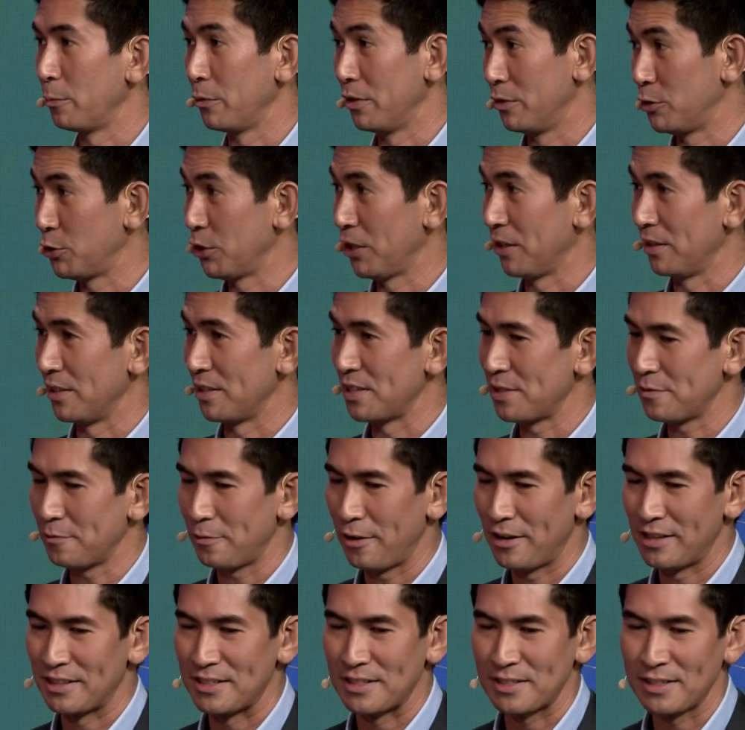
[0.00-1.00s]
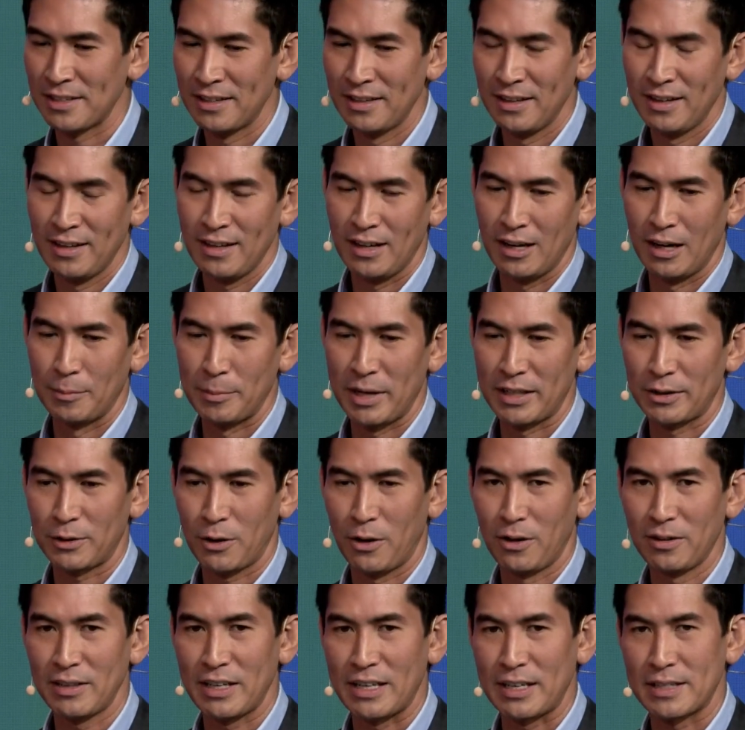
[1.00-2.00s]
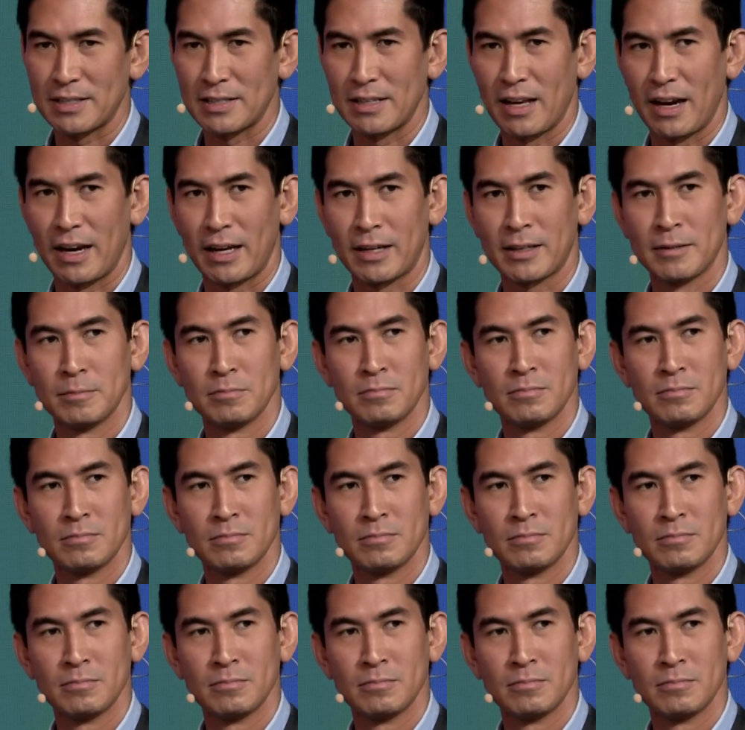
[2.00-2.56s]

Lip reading: with journalist friends and colleagues, like,